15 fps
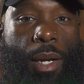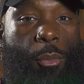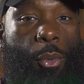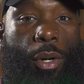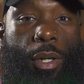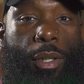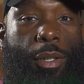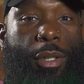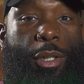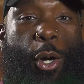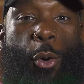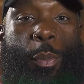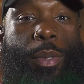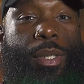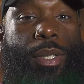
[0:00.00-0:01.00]
I'm one of the
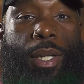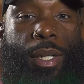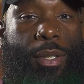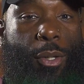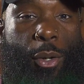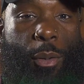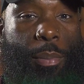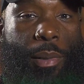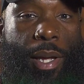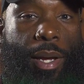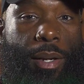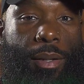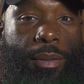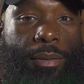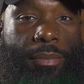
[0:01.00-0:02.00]
dopest niggas on the
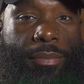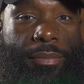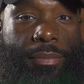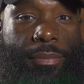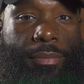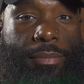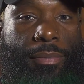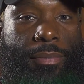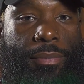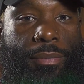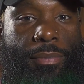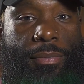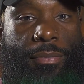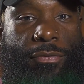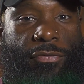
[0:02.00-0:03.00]
planet.
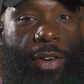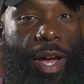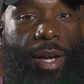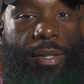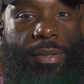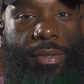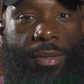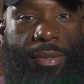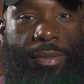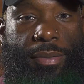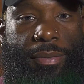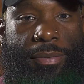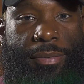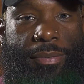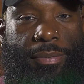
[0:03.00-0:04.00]
Facts.
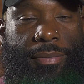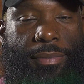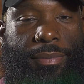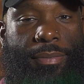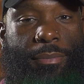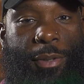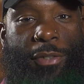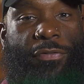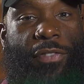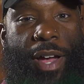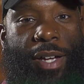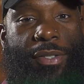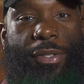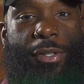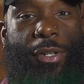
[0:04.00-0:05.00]
Put
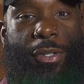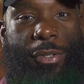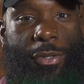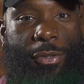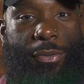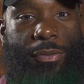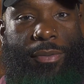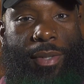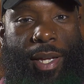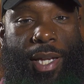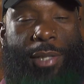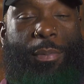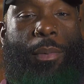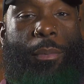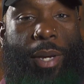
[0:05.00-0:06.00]
facts in there too.
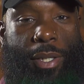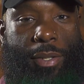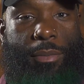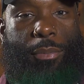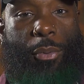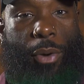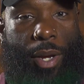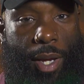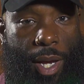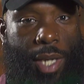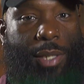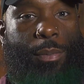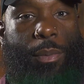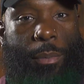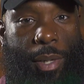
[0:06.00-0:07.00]
Exclamation point,
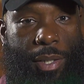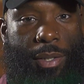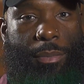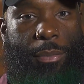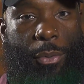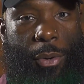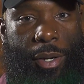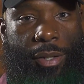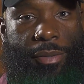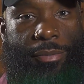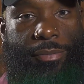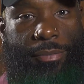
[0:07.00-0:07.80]
exclamation point.